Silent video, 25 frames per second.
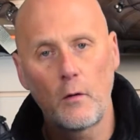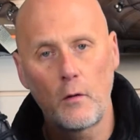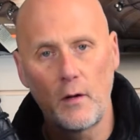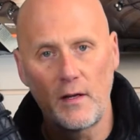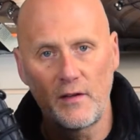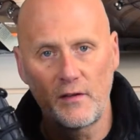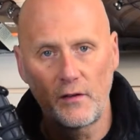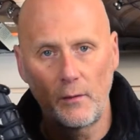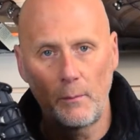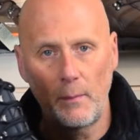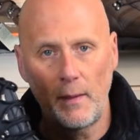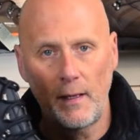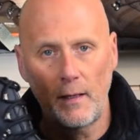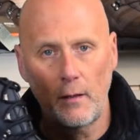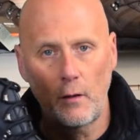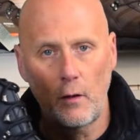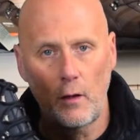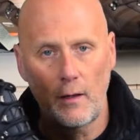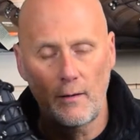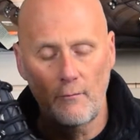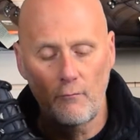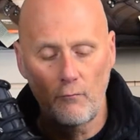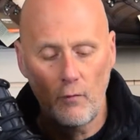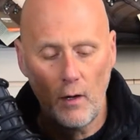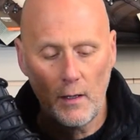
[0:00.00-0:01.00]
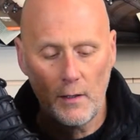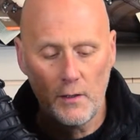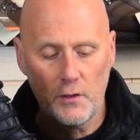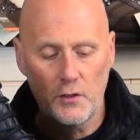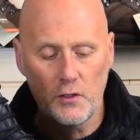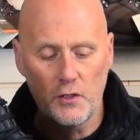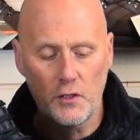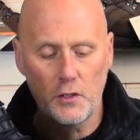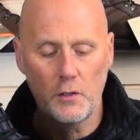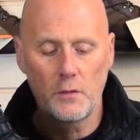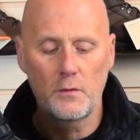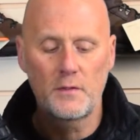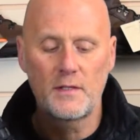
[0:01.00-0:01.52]
it's a bit like running
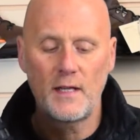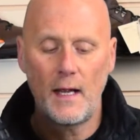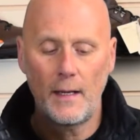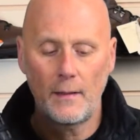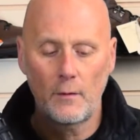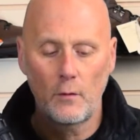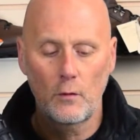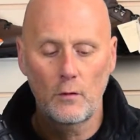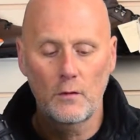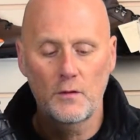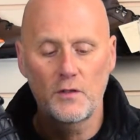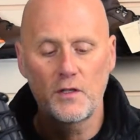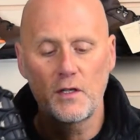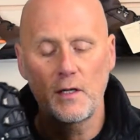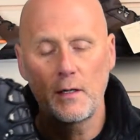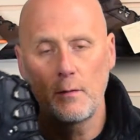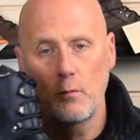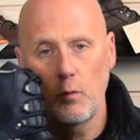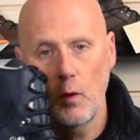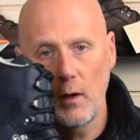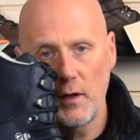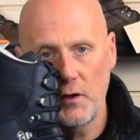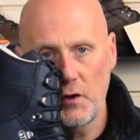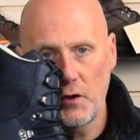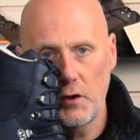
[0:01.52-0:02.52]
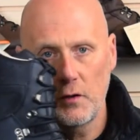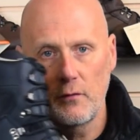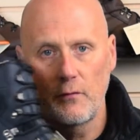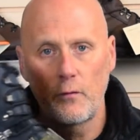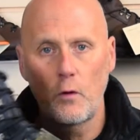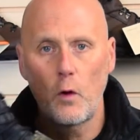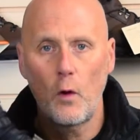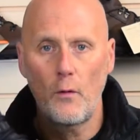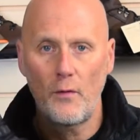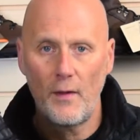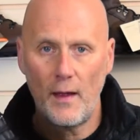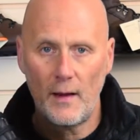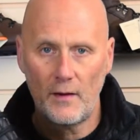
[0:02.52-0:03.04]
shoe technology, which you've
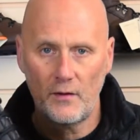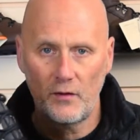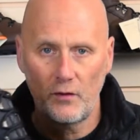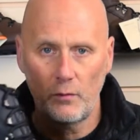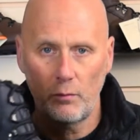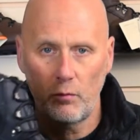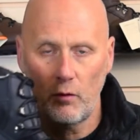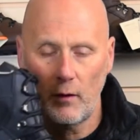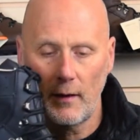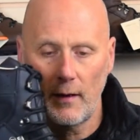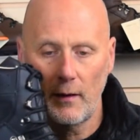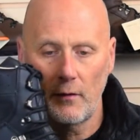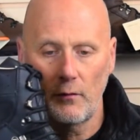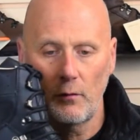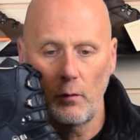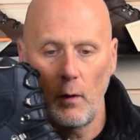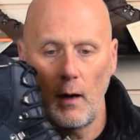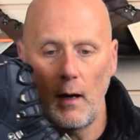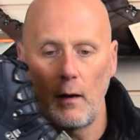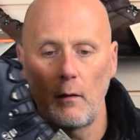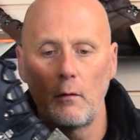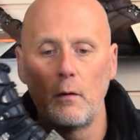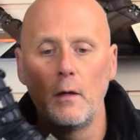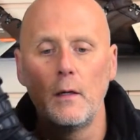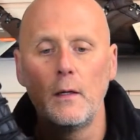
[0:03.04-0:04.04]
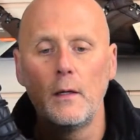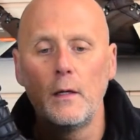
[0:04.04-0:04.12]
got that spring as well.